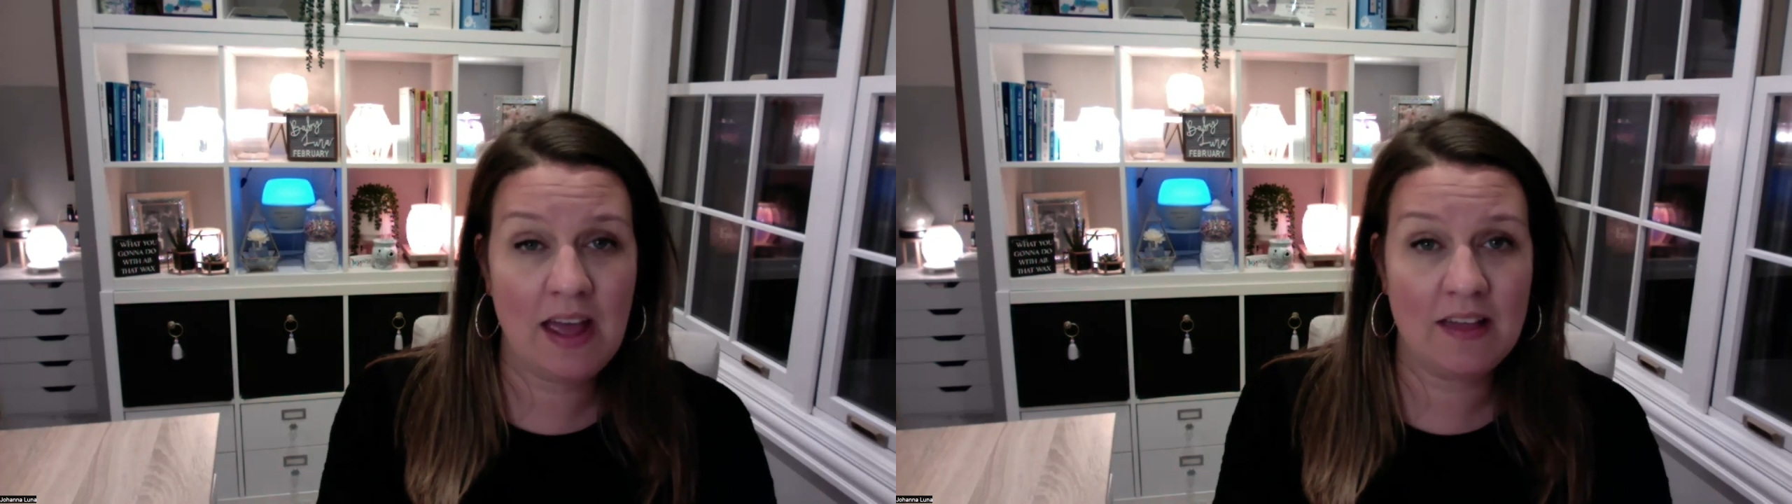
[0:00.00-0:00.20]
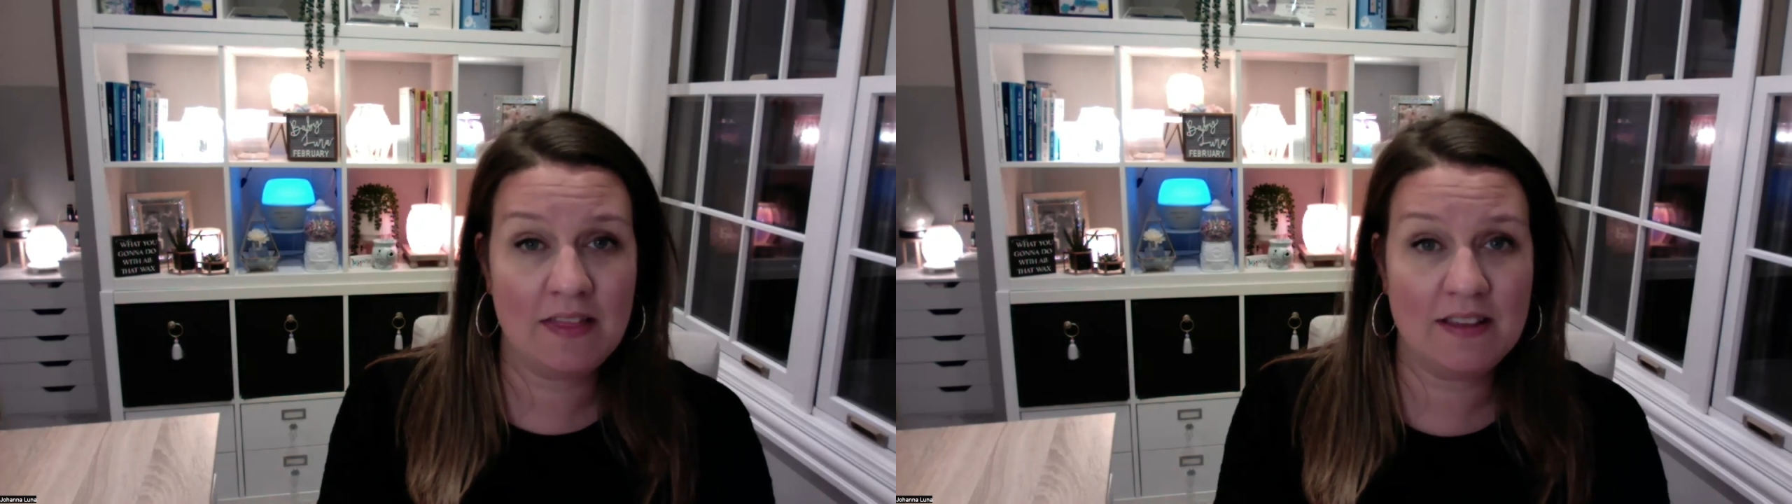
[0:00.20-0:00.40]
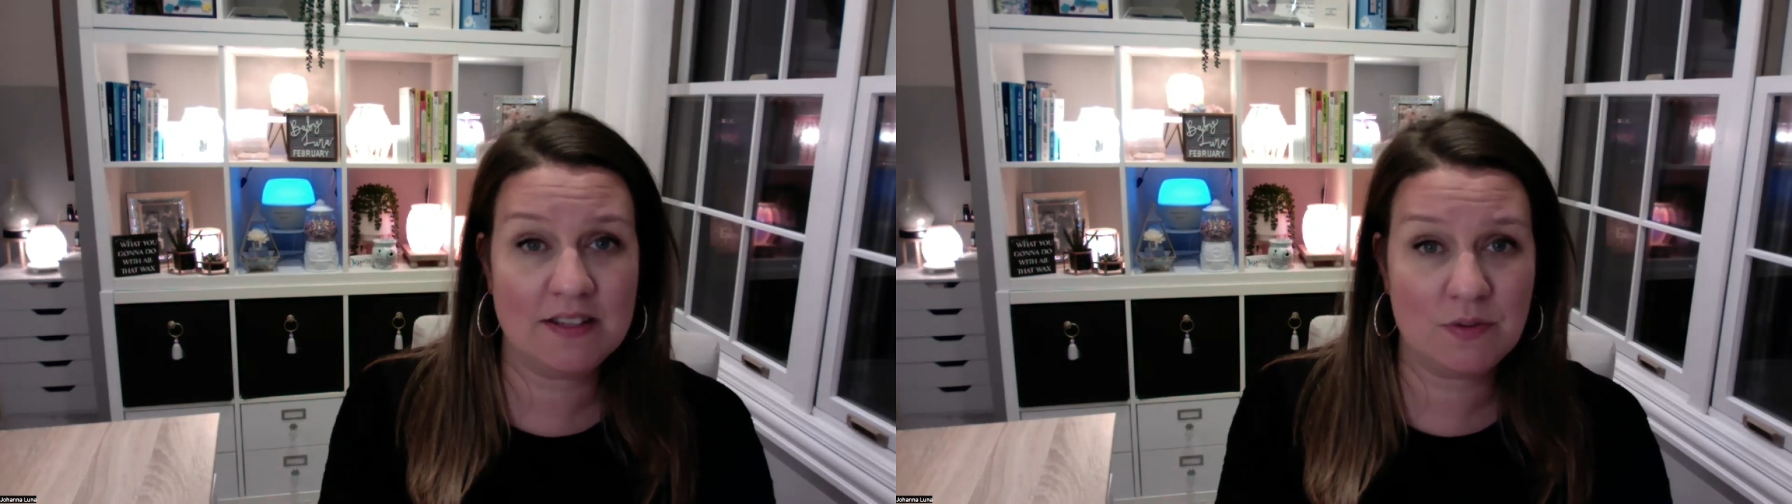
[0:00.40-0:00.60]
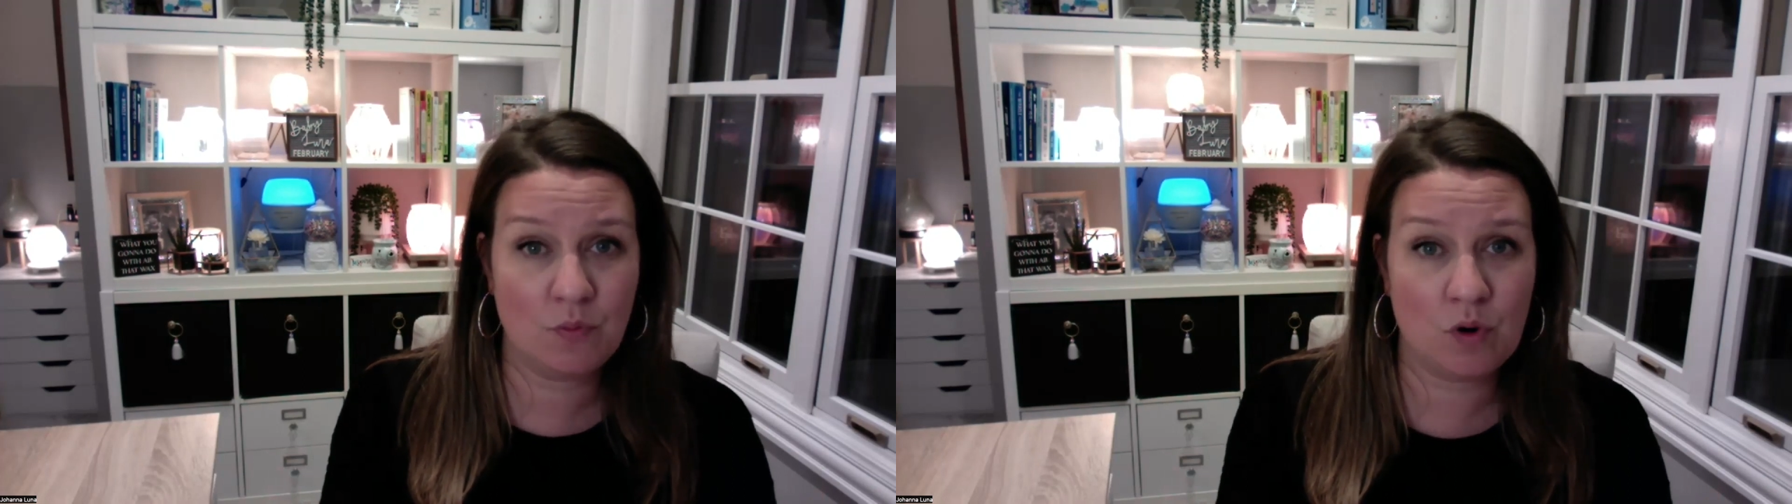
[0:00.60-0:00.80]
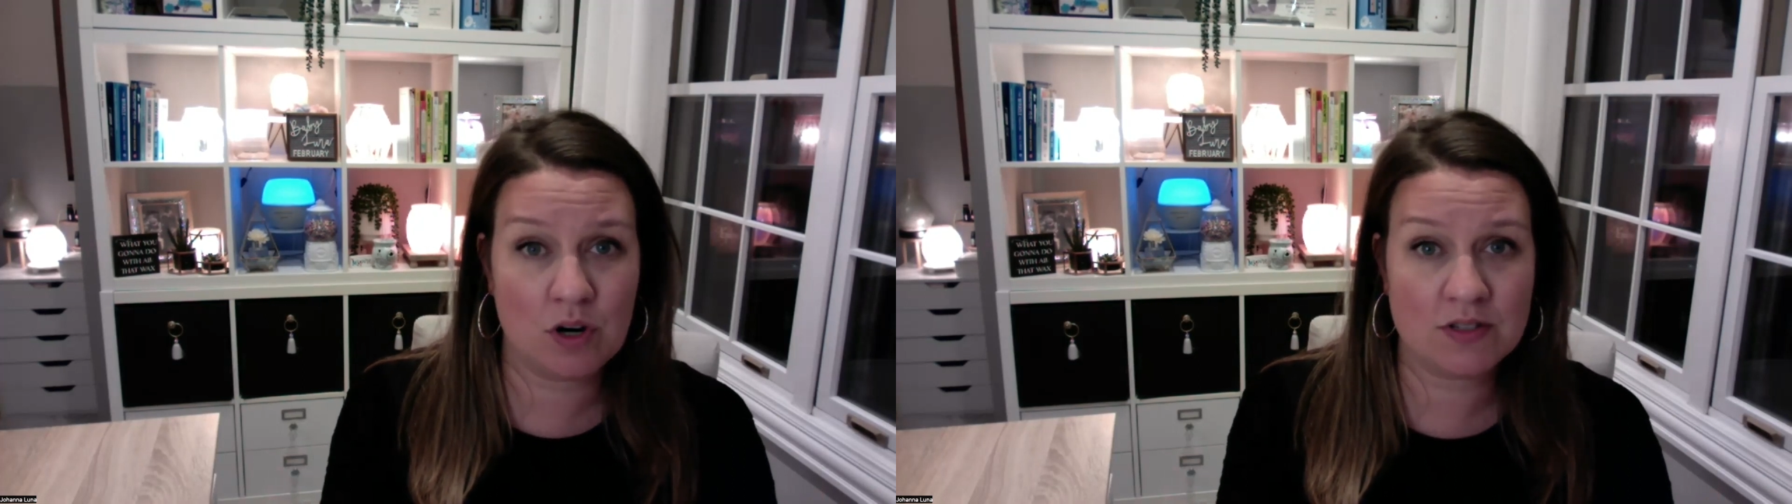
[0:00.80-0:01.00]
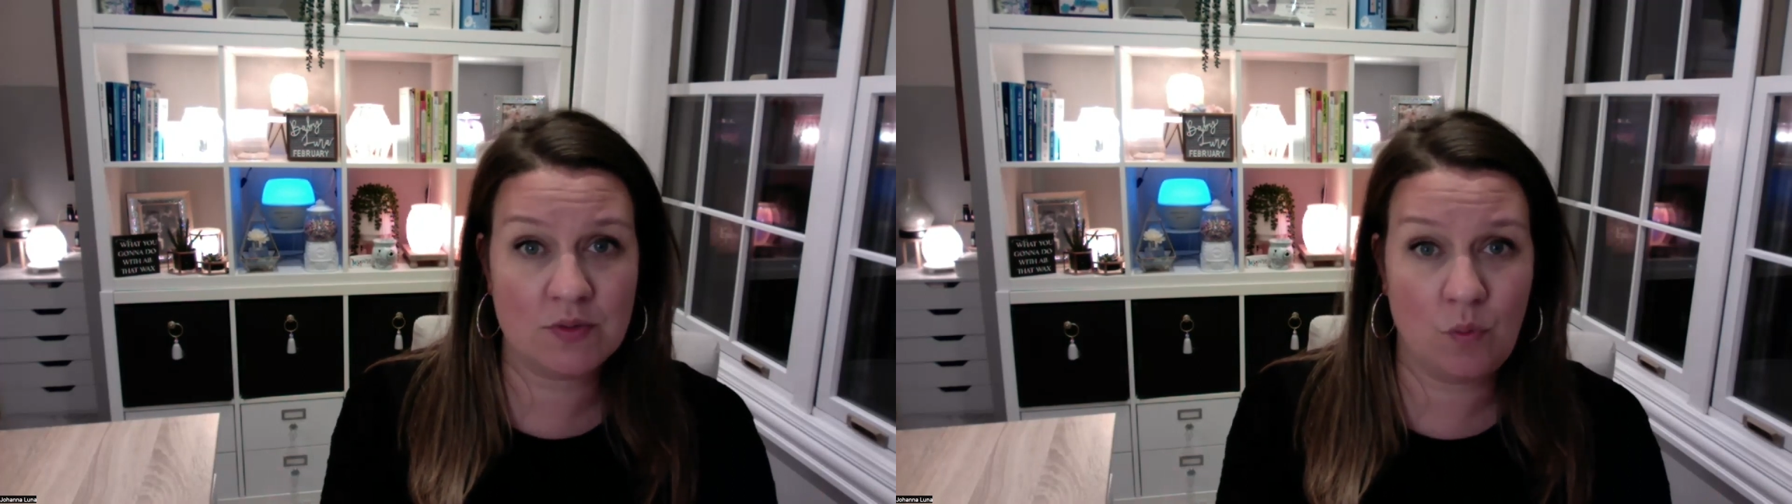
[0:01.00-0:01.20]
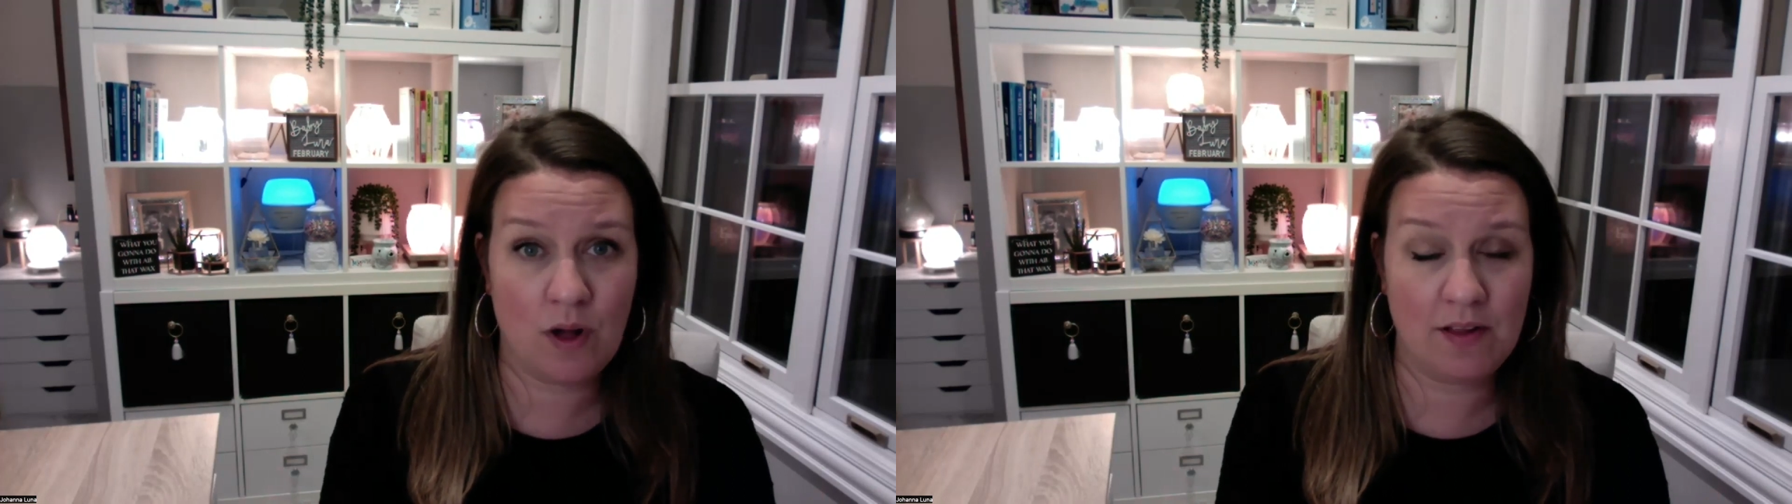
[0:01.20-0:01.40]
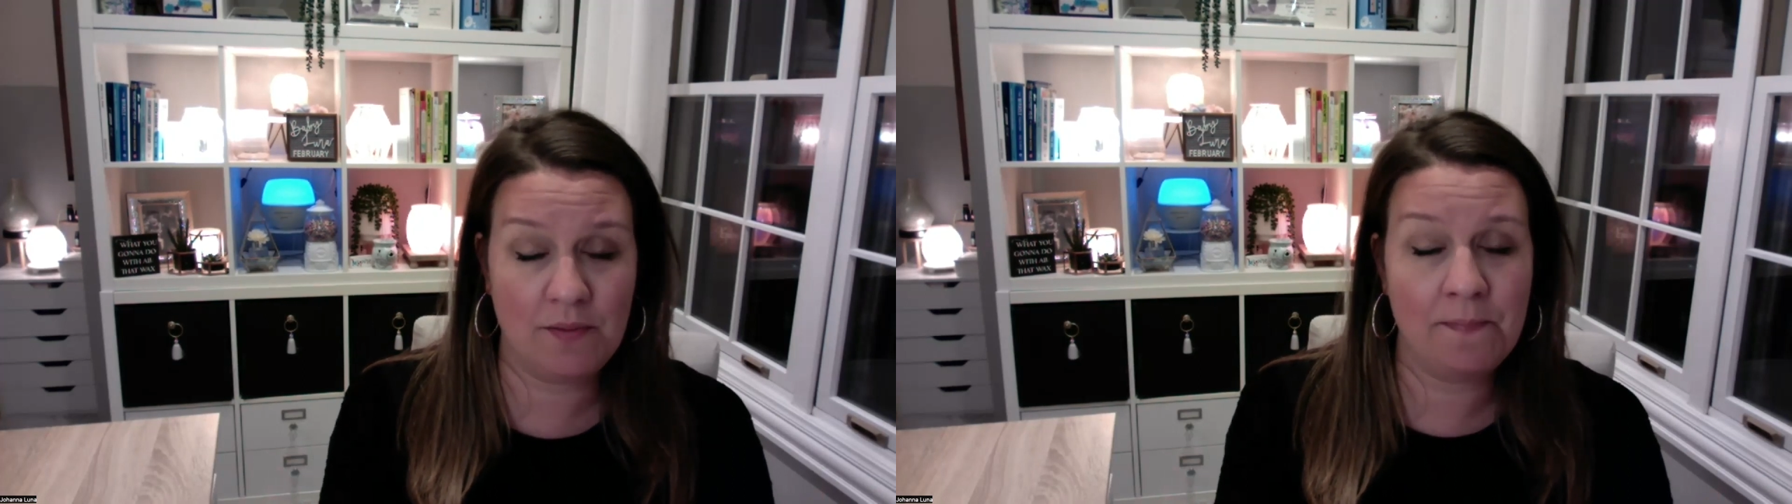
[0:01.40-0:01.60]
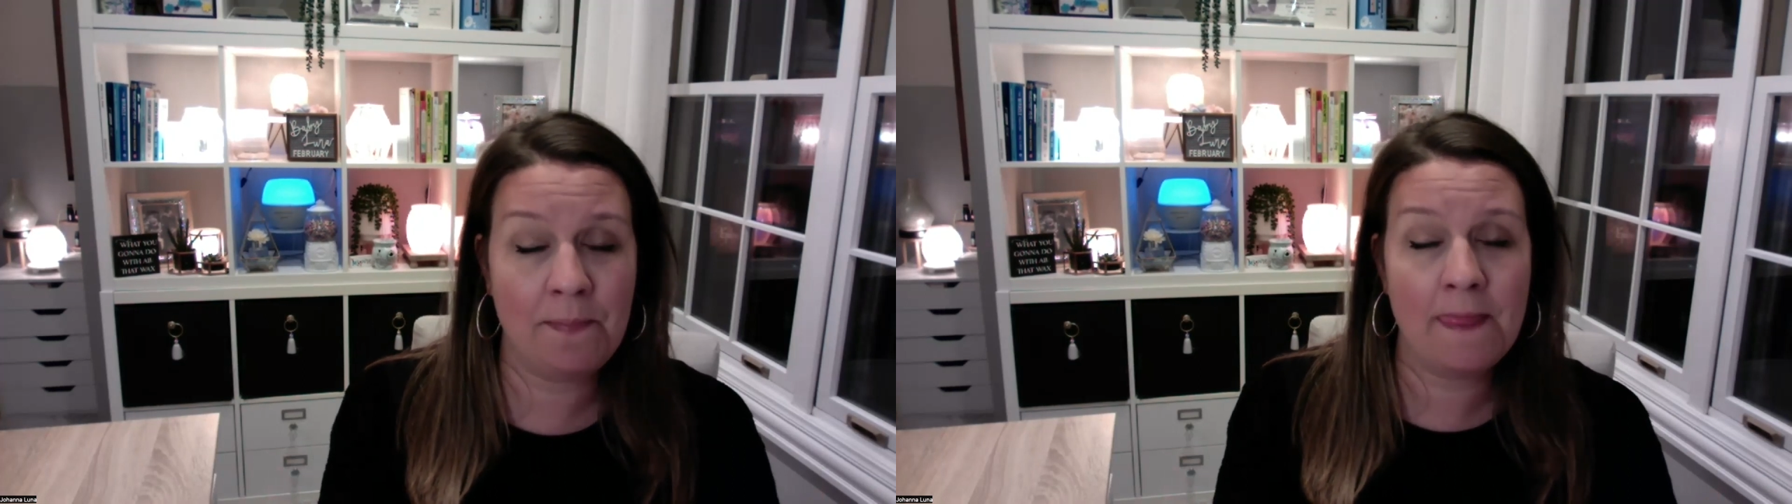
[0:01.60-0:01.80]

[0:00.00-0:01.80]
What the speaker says: and this works well.